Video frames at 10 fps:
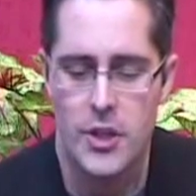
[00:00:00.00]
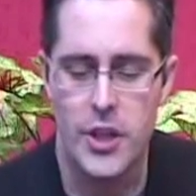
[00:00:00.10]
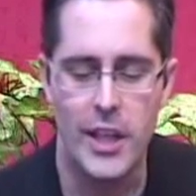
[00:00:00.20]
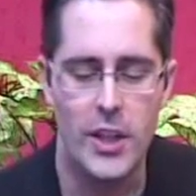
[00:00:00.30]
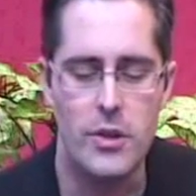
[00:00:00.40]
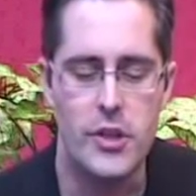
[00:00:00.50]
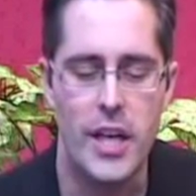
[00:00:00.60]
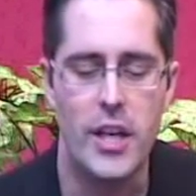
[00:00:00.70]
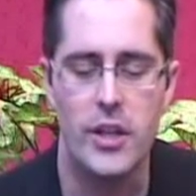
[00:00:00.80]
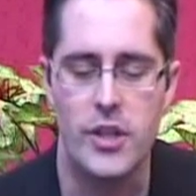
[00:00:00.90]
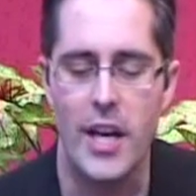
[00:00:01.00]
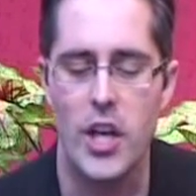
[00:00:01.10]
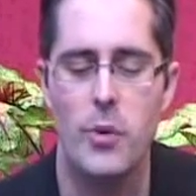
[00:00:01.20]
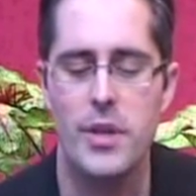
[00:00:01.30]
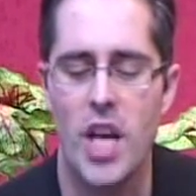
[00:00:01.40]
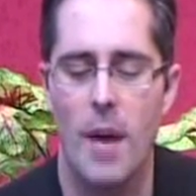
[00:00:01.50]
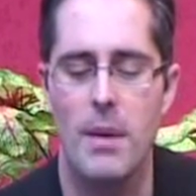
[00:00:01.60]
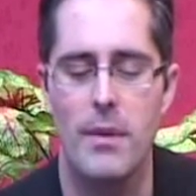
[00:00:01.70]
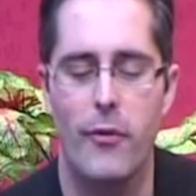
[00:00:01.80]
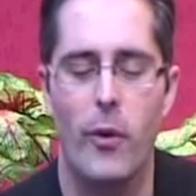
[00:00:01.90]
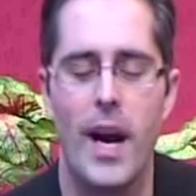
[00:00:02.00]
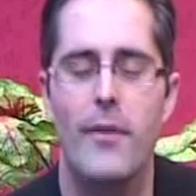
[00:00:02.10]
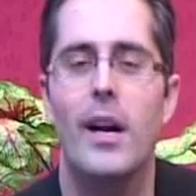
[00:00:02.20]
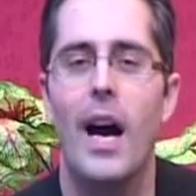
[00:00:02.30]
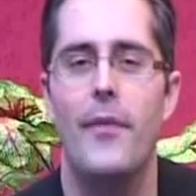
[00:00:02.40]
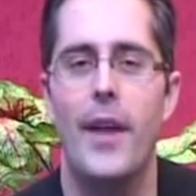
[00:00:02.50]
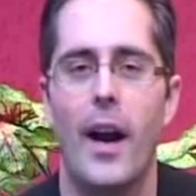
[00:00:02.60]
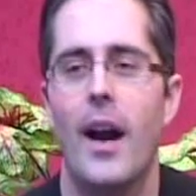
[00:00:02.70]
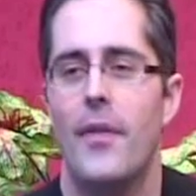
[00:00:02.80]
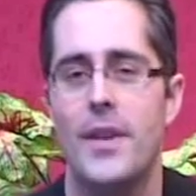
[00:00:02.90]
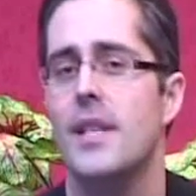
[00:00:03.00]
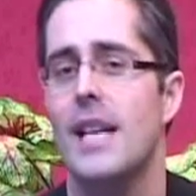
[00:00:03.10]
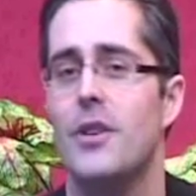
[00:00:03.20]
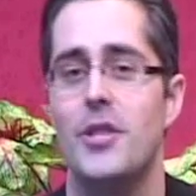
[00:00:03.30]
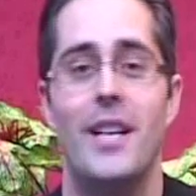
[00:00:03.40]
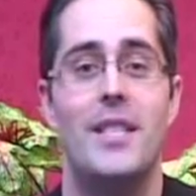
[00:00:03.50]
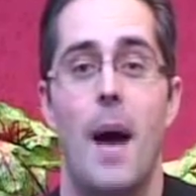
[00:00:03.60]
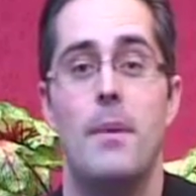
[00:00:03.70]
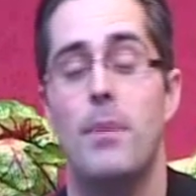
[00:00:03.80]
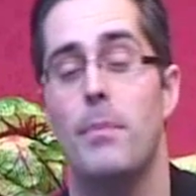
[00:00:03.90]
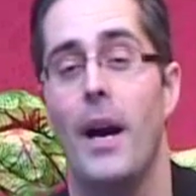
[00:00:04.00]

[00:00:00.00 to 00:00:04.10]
She knew Jehu was coming before he ever got there. This is how she had time to